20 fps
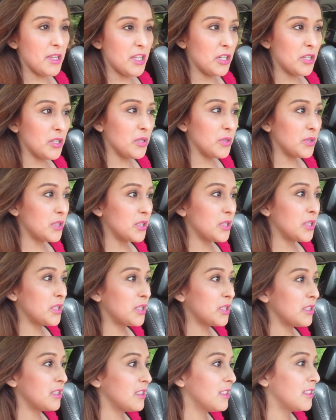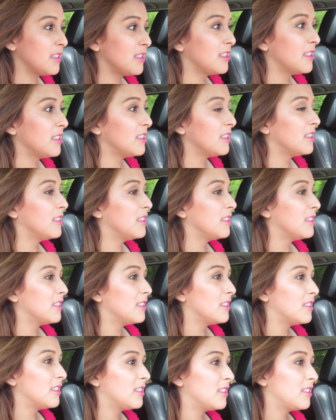a one year all all year
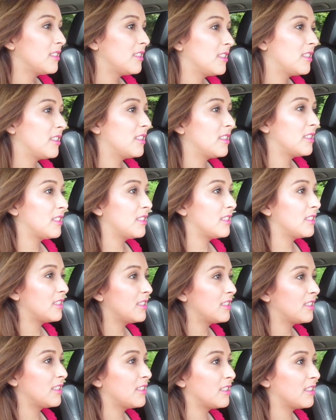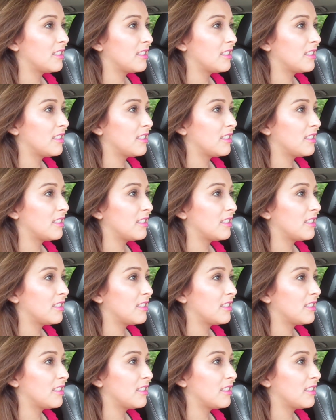promoted lease.